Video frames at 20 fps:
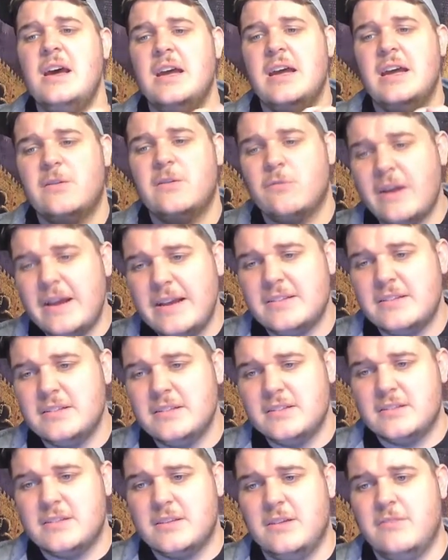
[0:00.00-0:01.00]
and
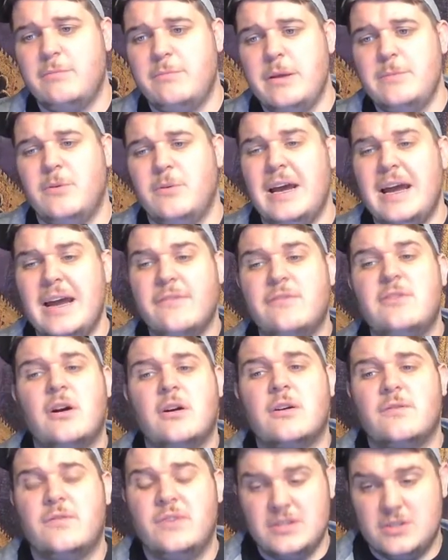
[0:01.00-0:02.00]
races of people have
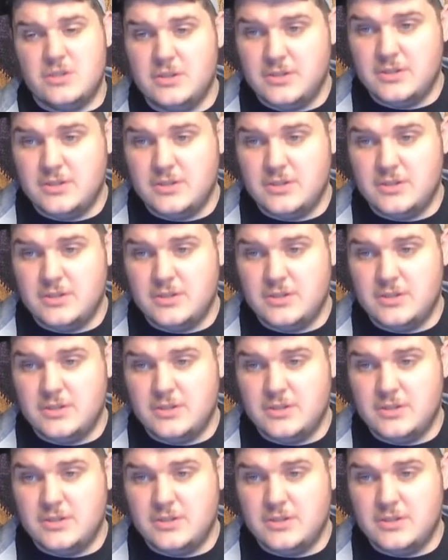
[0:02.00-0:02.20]
dark vision.